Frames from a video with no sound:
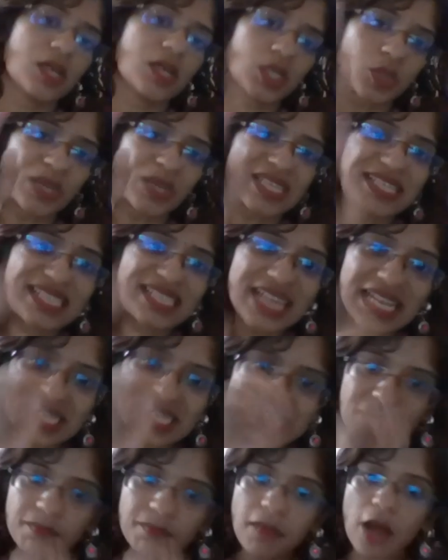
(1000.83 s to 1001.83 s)
So it
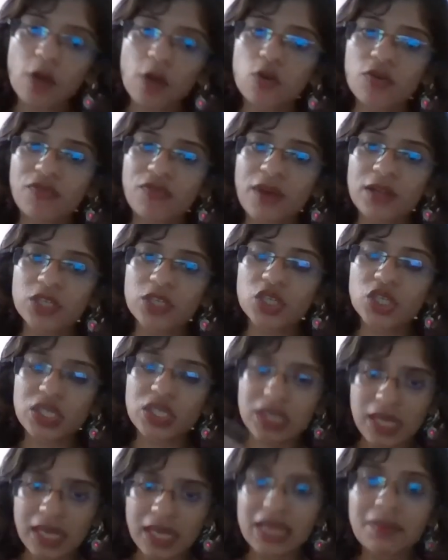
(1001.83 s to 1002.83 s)
sends the
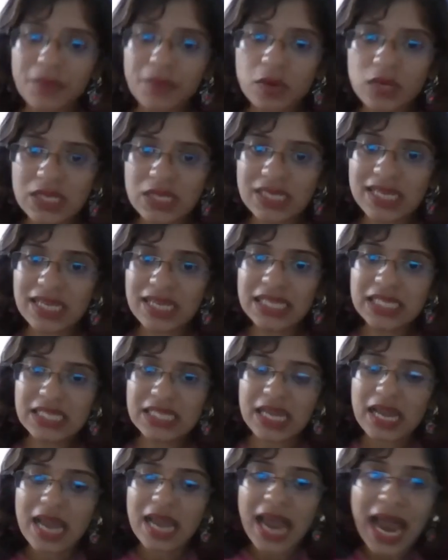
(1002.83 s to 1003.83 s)
macrophages, their immune
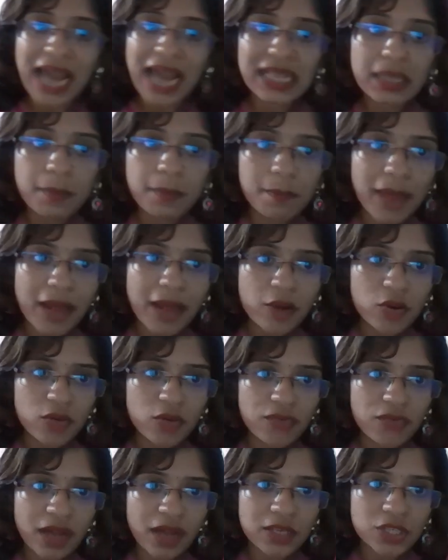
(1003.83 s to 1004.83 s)
cells, and the
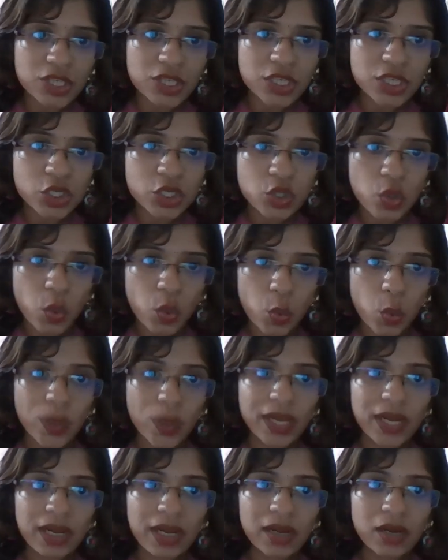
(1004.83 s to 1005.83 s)
macrophages
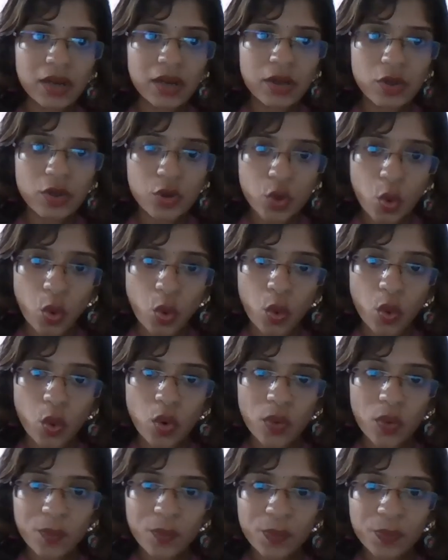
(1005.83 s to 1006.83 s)
will
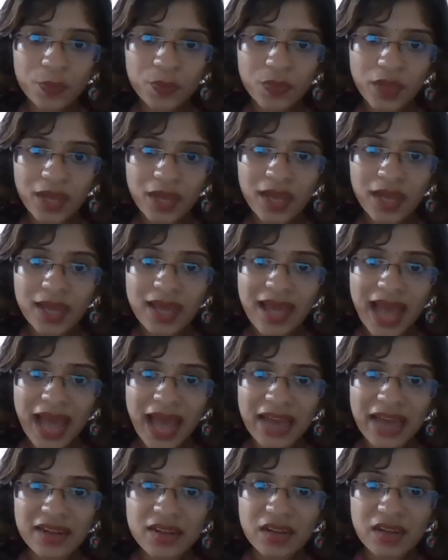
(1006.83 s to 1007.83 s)
go, okay,
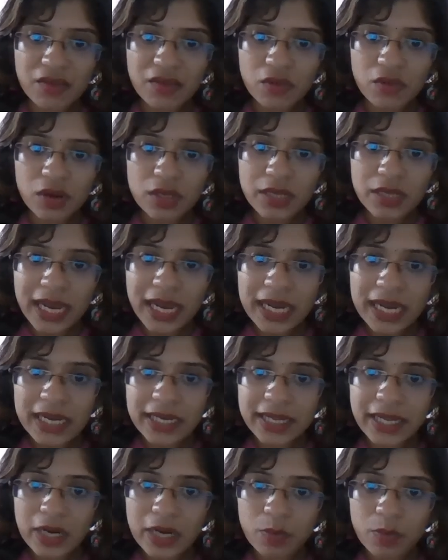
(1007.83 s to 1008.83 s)
and cover the
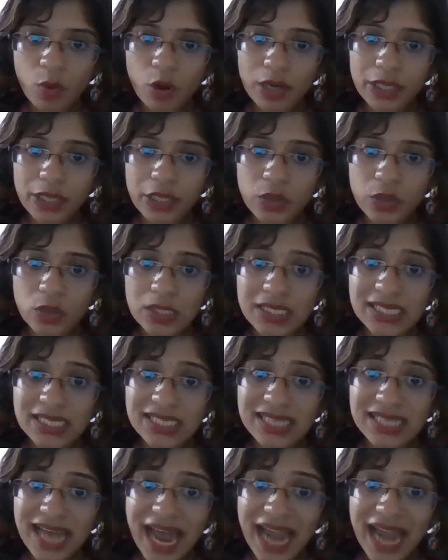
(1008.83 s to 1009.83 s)
LDL
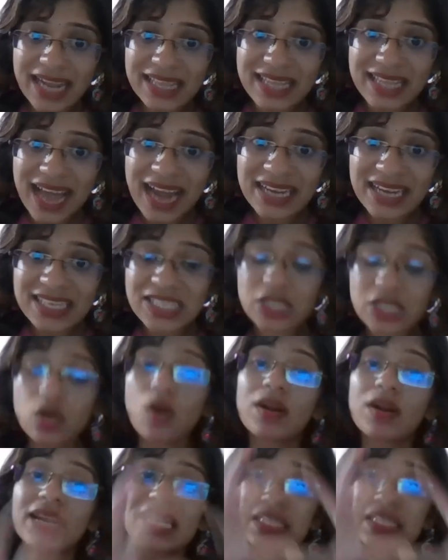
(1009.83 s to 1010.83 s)
molecules, and that is
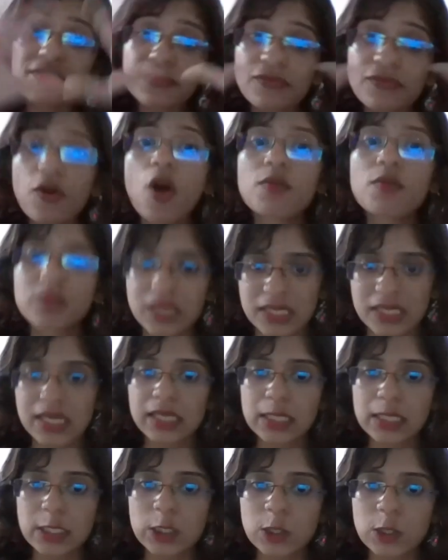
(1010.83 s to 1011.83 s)
called as sperm
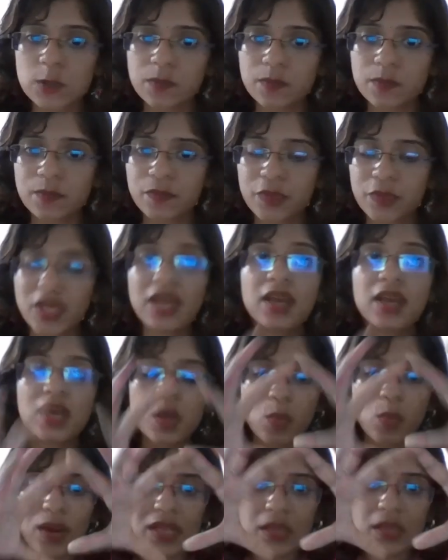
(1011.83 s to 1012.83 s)
cells.
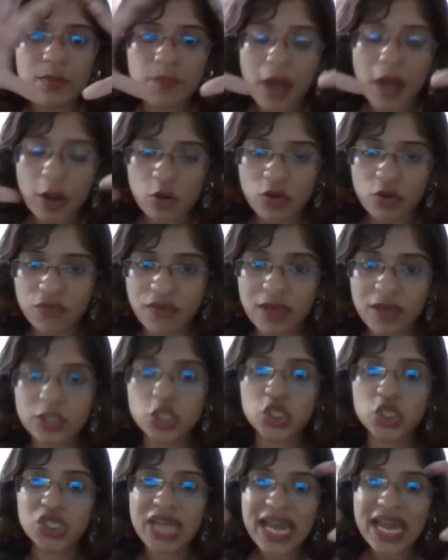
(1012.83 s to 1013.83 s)
Okay, when the
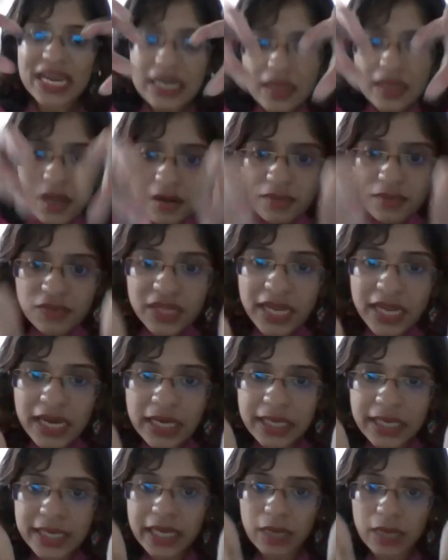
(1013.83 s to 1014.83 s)
macrophages engulf the
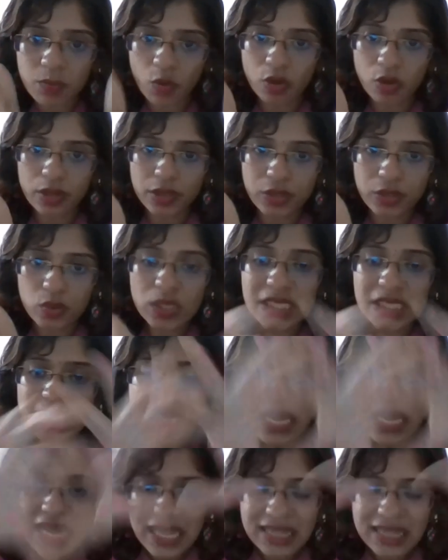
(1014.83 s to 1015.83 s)
LDL molecules,
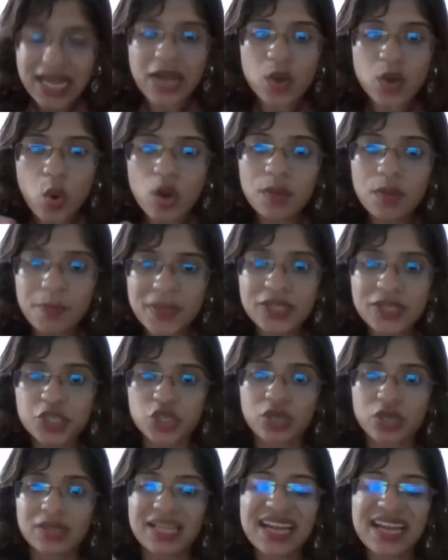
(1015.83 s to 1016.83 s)
that whole
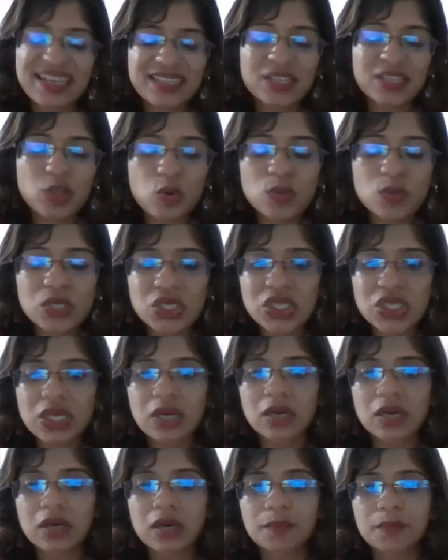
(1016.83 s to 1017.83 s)
picture, those
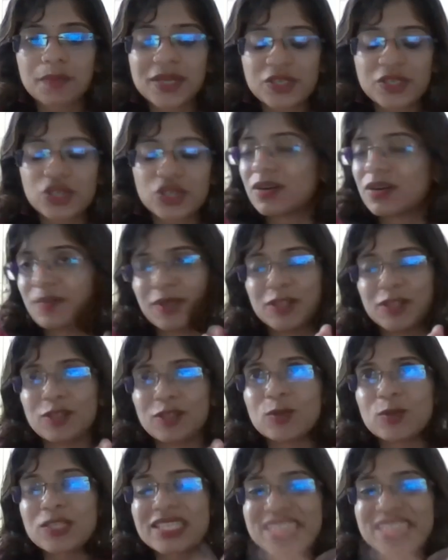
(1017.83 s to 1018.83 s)

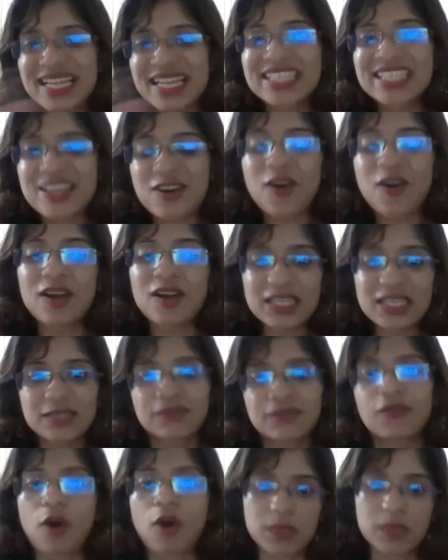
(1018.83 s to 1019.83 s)
cells are called as
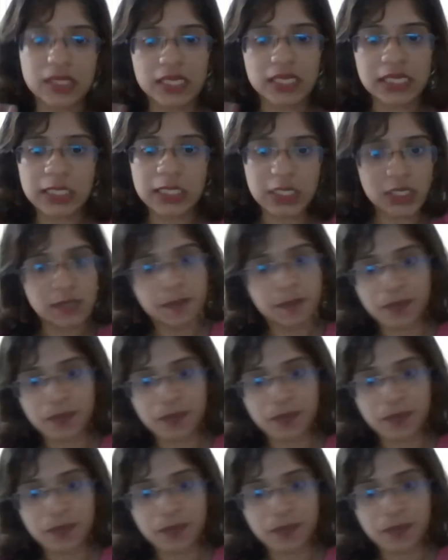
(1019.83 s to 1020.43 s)
sperm cells.